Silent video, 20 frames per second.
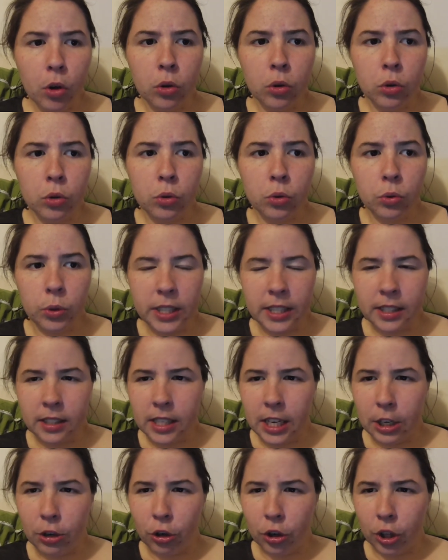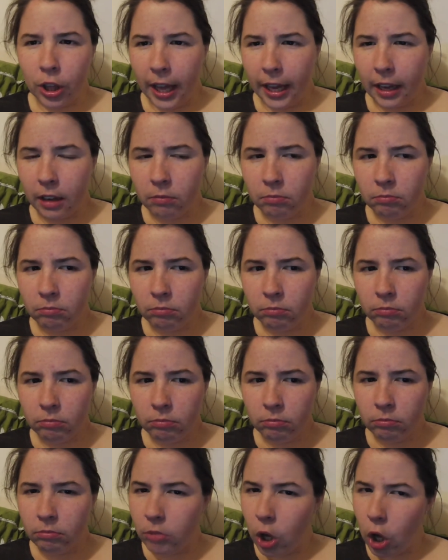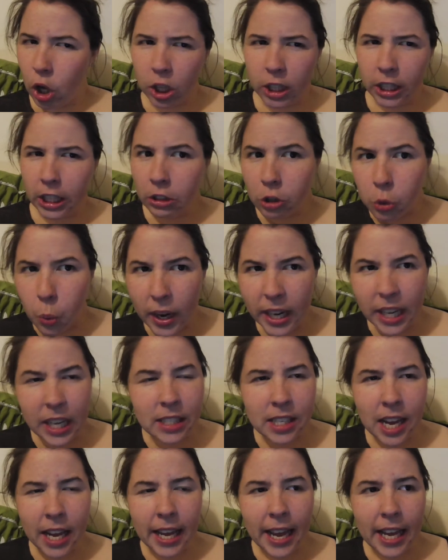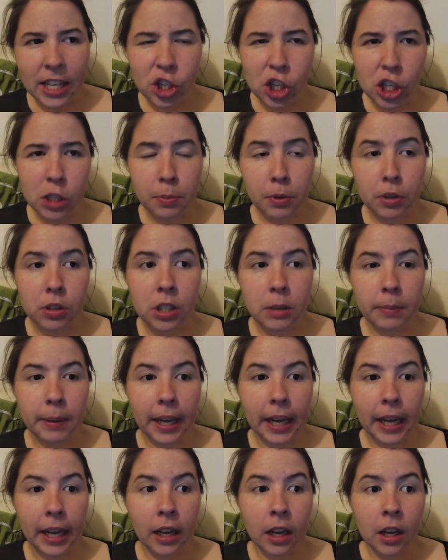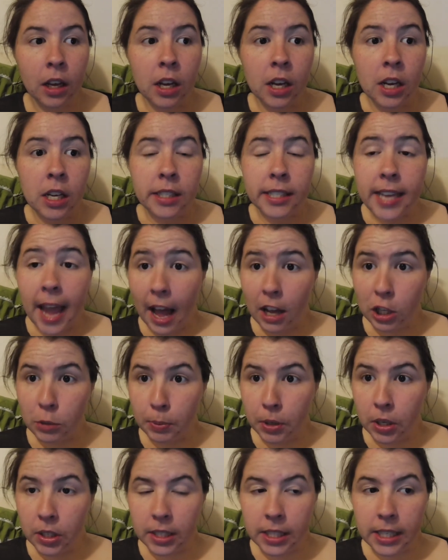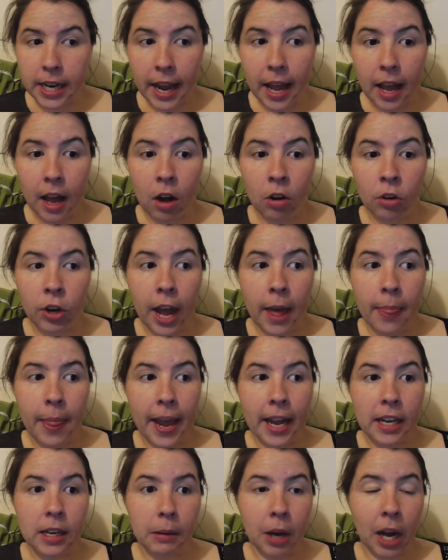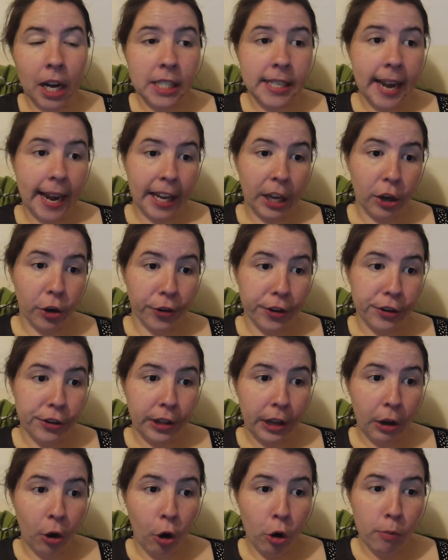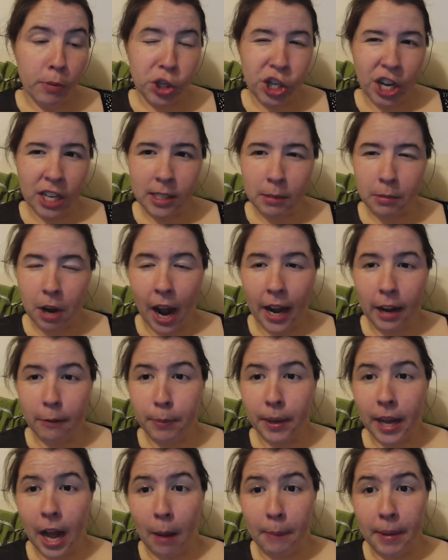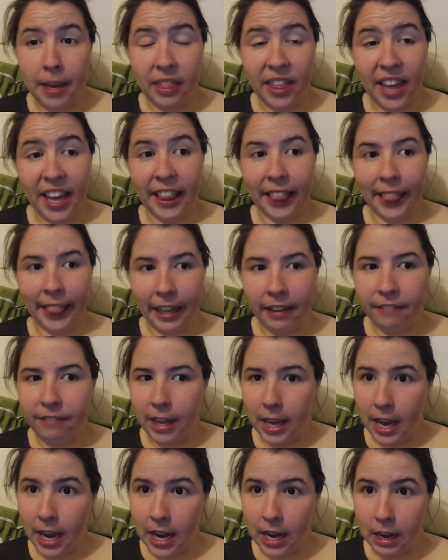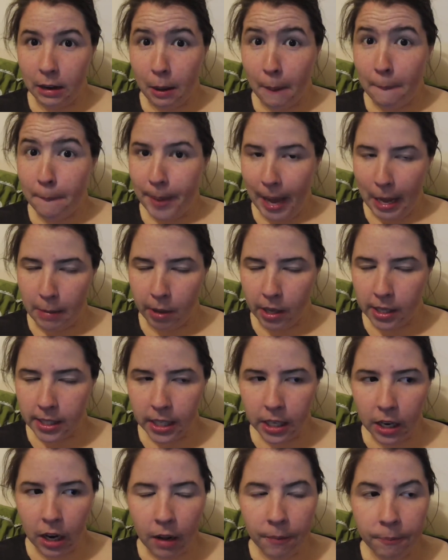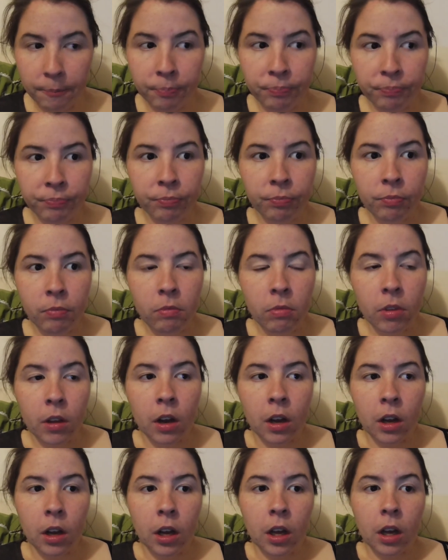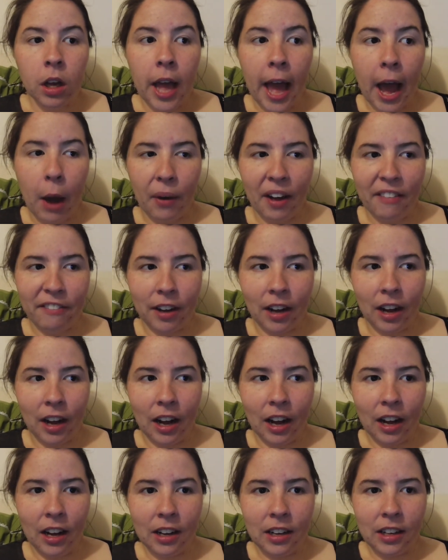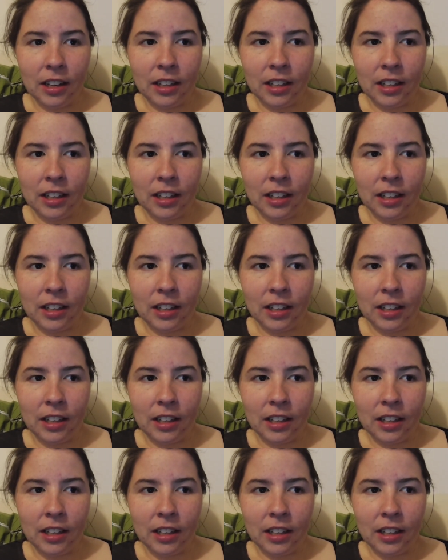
who is in her like early 20s, I guess she's supposed to be, his house burns down and they end up kind of taking her into their home, and she ends up kind of becoming their live-in babysitter. However,